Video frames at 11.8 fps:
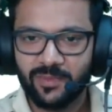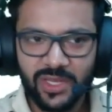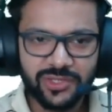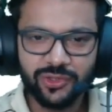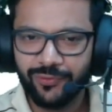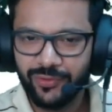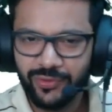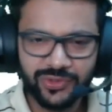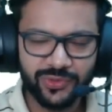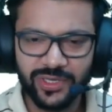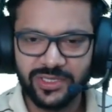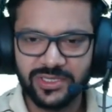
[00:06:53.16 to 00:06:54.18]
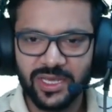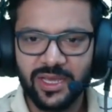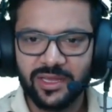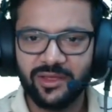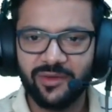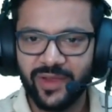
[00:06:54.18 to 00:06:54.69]
So few students,
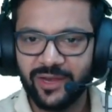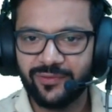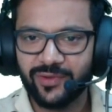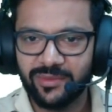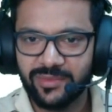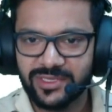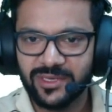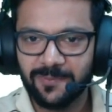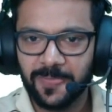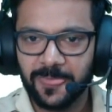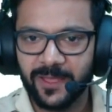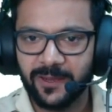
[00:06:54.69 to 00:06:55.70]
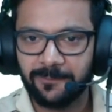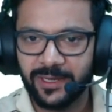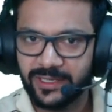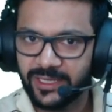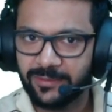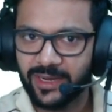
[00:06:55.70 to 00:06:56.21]
they wait for MSc, they
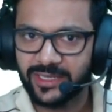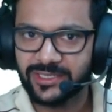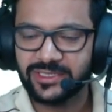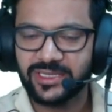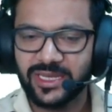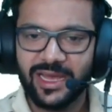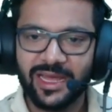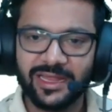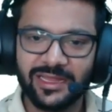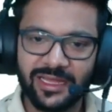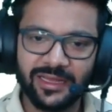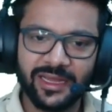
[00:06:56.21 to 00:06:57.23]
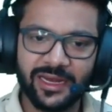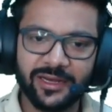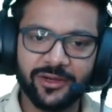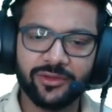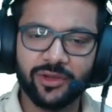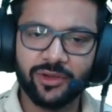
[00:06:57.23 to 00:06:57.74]
complete their master's, and then they get
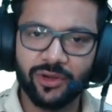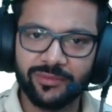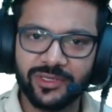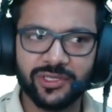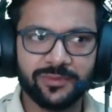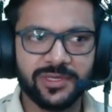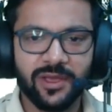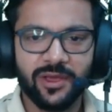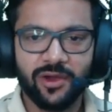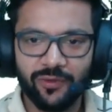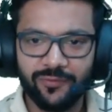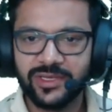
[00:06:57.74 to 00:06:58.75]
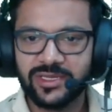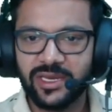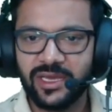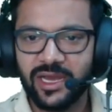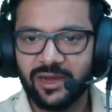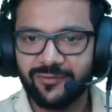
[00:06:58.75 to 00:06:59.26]
into the government jobs.
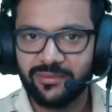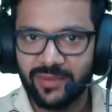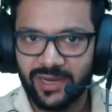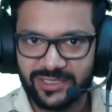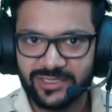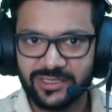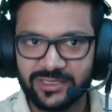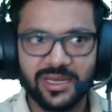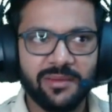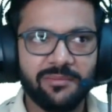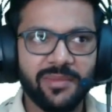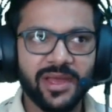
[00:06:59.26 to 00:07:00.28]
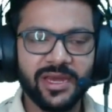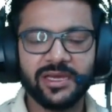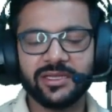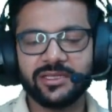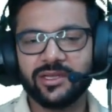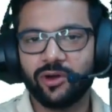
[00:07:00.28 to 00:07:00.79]
Obviously, after master's, many
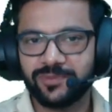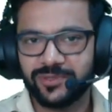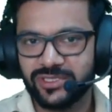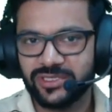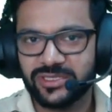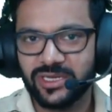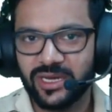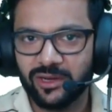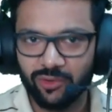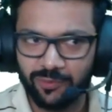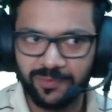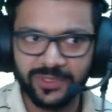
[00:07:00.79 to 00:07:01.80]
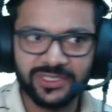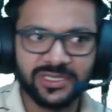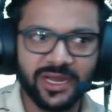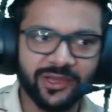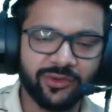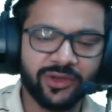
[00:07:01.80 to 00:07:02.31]
other options are open, just
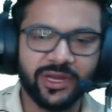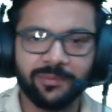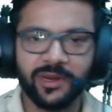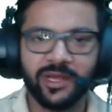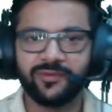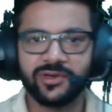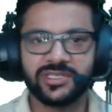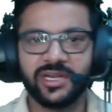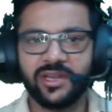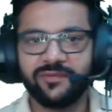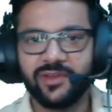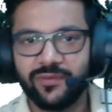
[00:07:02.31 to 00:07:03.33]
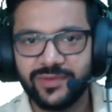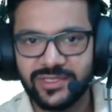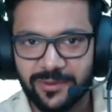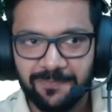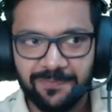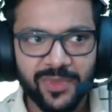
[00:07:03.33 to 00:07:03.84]
like you can apply for scientific officer,
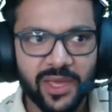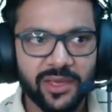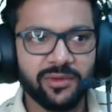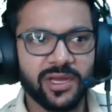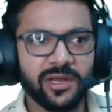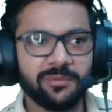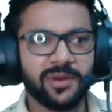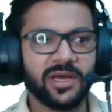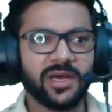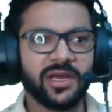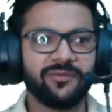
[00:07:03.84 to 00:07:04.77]
you can apply